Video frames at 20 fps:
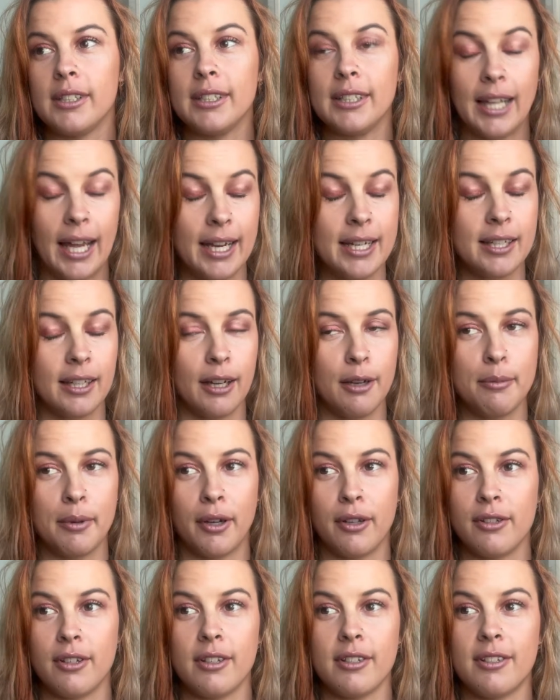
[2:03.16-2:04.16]
later
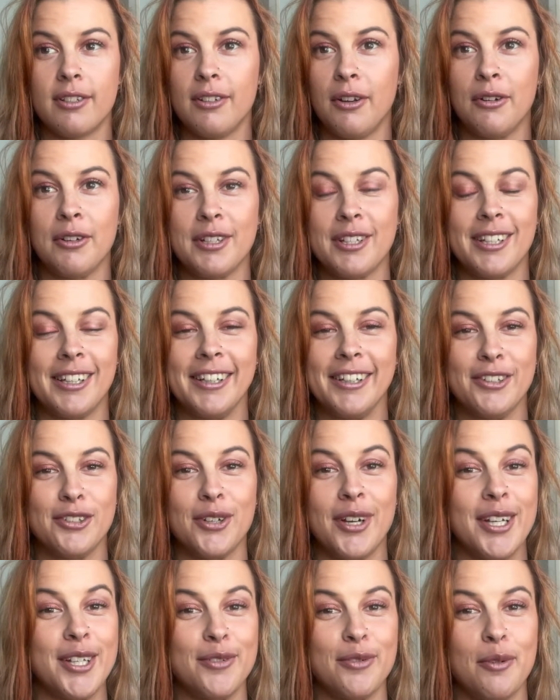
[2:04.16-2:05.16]
because it's honestly
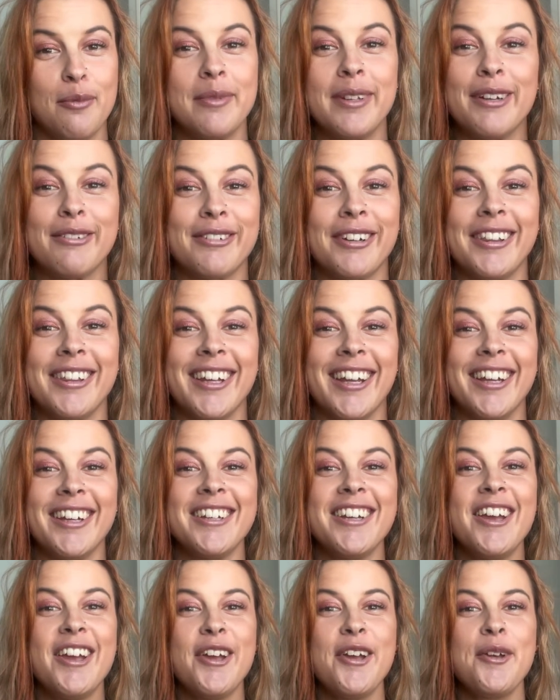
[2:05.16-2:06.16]
transformed
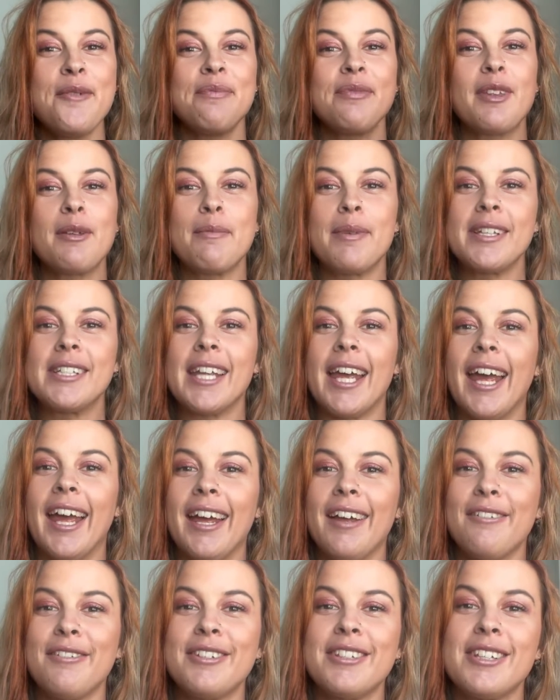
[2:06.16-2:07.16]
everything. But to
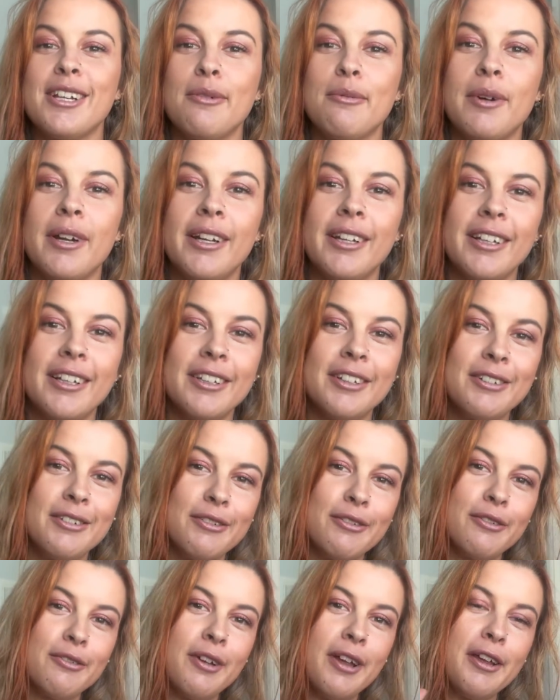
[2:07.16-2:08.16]
have someone
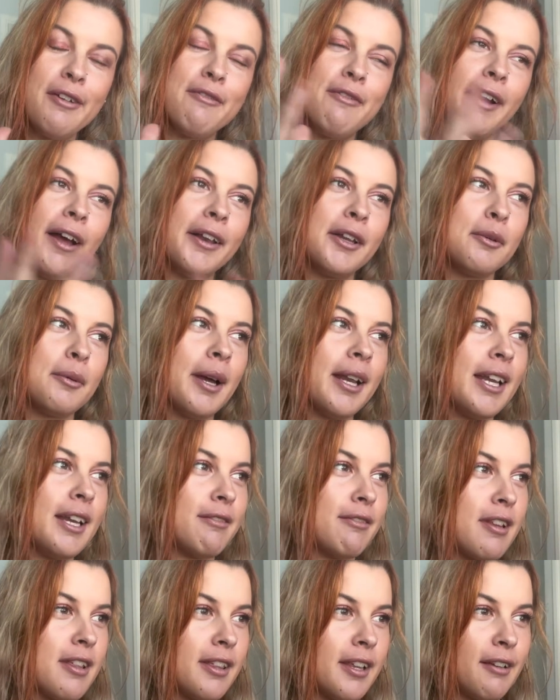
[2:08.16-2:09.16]
evaluate
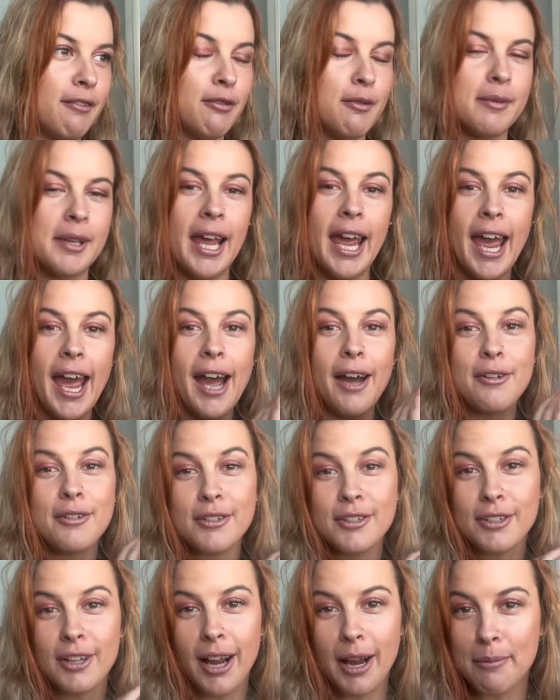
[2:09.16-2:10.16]
everything from the
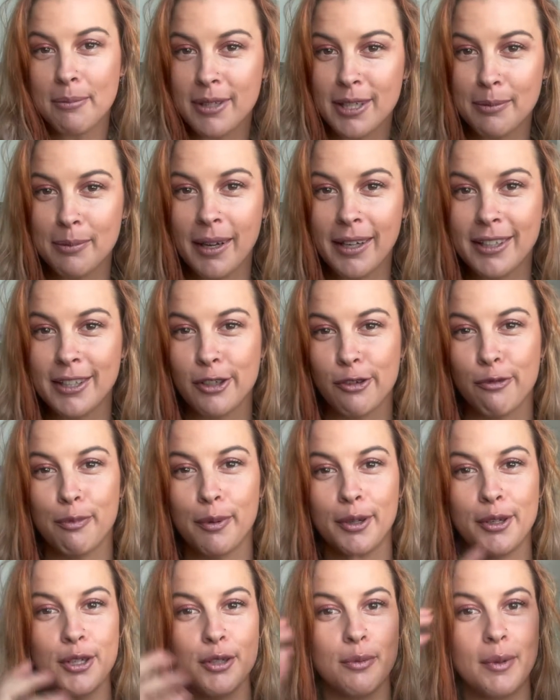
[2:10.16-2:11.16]
outside perspective,
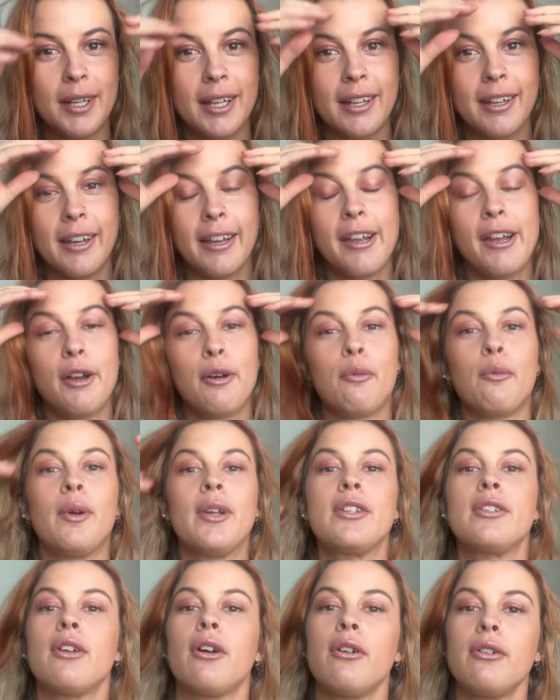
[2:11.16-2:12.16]
because we're
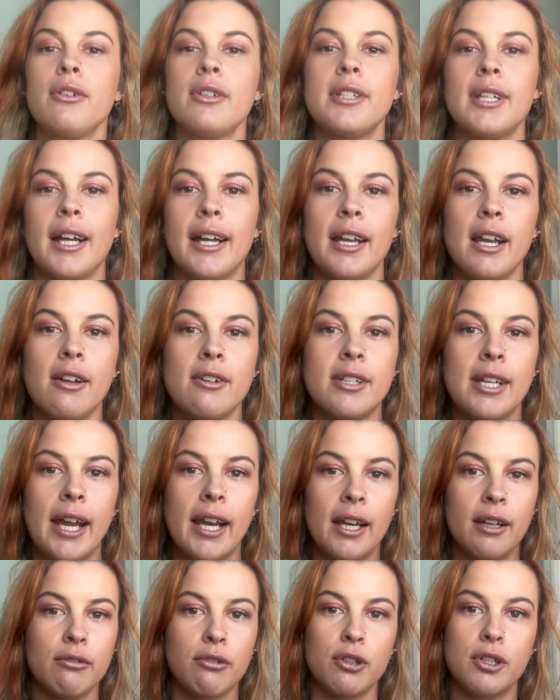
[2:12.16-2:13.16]
so stuck in our
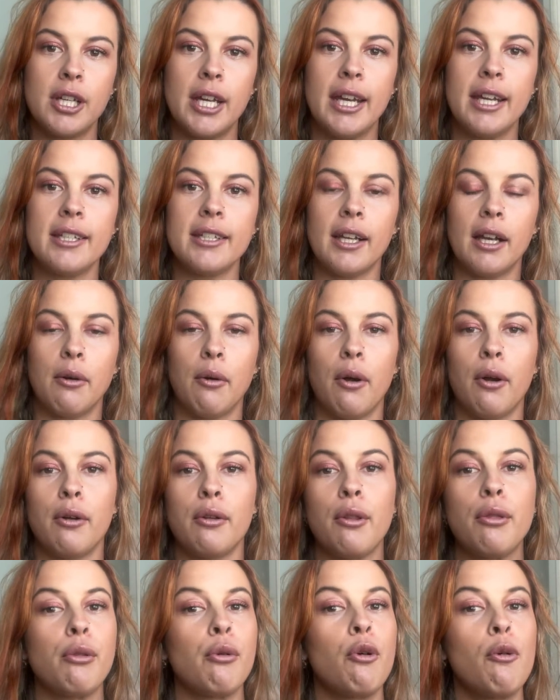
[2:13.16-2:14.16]
daily routines and our
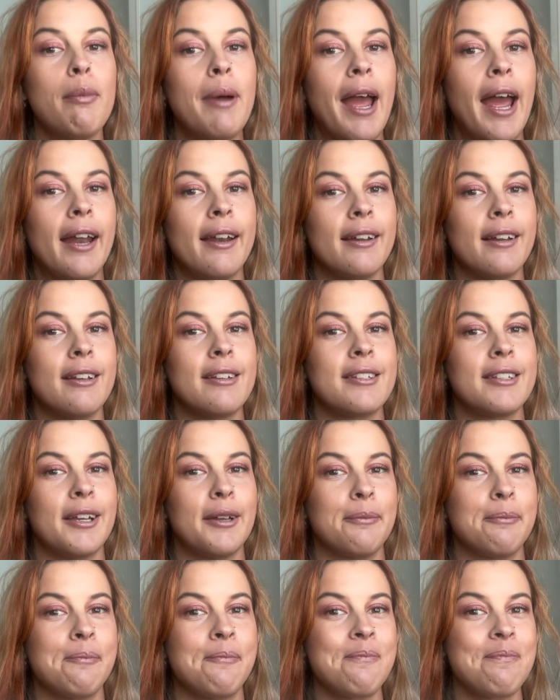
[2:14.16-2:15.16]
own thought patterns
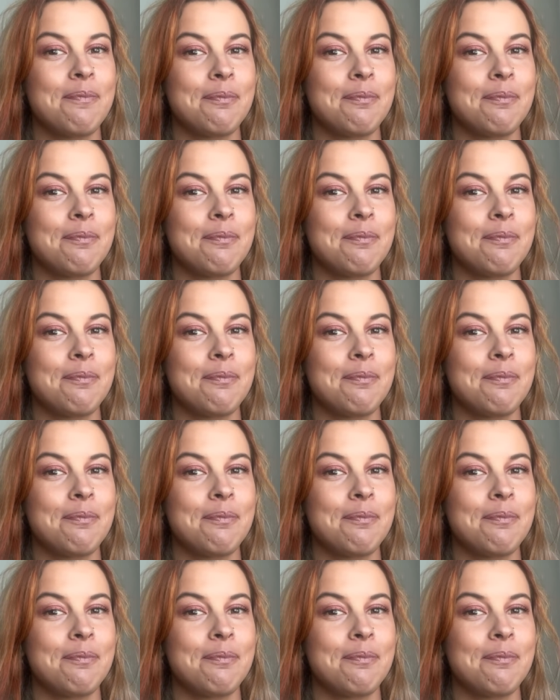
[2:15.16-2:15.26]
and